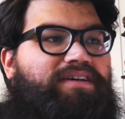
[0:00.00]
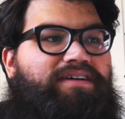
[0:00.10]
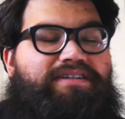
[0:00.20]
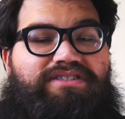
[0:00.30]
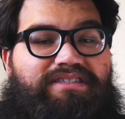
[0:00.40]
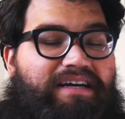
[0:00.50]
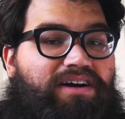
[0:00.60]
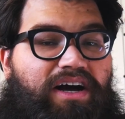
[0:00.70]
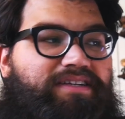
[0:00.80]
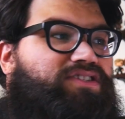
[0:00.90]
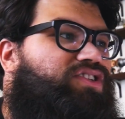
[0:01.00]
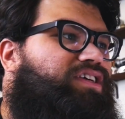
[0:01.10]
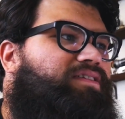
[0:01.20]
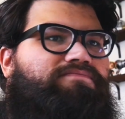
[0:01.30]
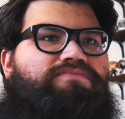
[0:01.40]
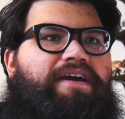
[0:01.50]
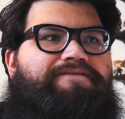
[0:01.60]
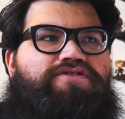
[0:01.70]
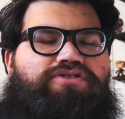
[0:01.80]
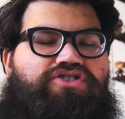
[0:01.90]
Because honestly,
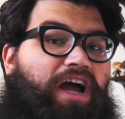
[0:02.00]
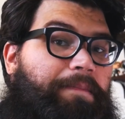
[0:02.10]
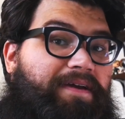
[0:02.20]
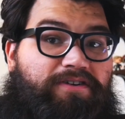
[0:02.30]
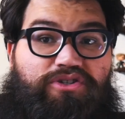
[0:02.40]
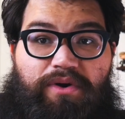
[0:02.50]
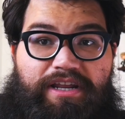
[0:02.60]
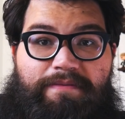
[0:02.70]
if you're stopping for 20